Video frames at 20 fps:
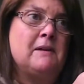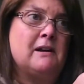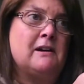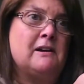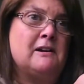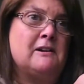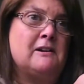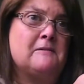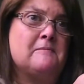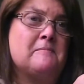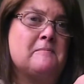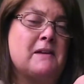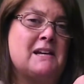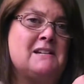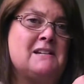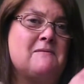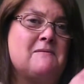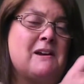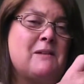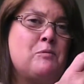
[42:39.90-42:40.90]

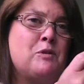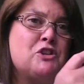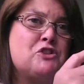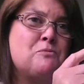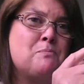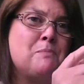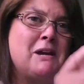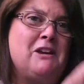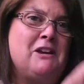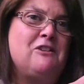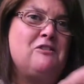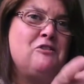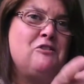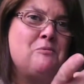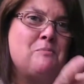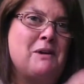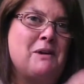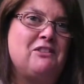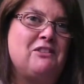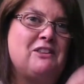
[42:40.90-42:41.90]
and which you
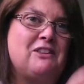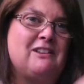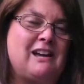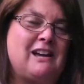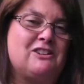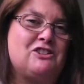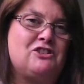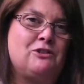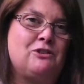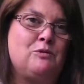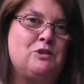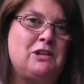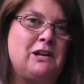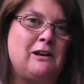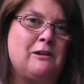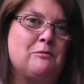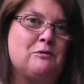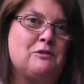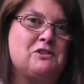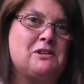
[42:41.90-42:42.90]
might think actually would
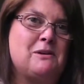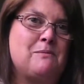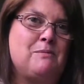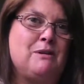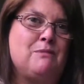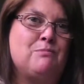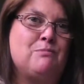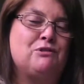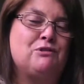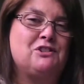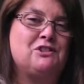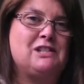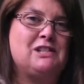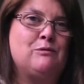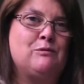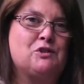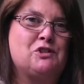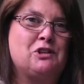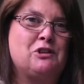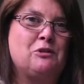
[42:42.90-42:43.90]
help, because then people can
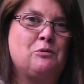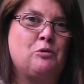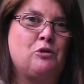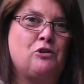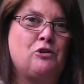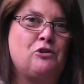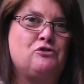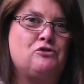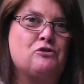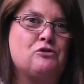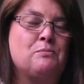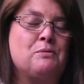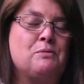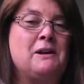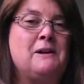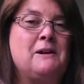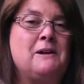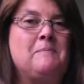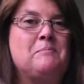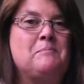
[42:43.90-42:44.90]
see what's in the wardrobe.
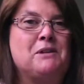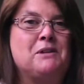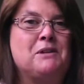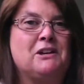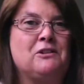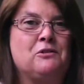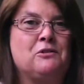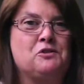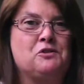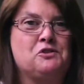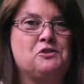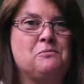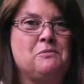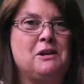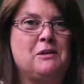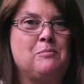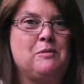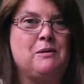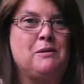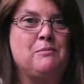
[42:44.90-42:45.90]
But it can also
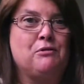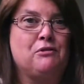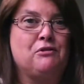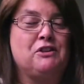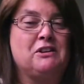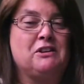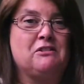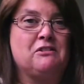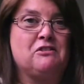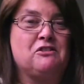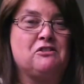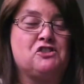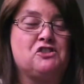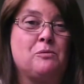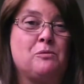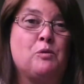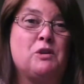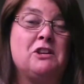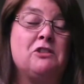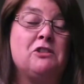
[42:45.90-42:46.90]
make people think that there's
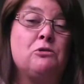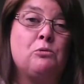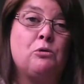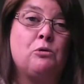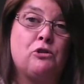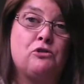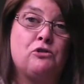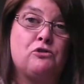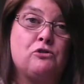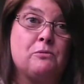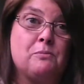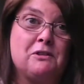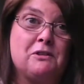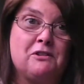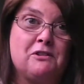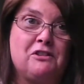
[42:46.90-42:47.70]
someone in the wardrobe, and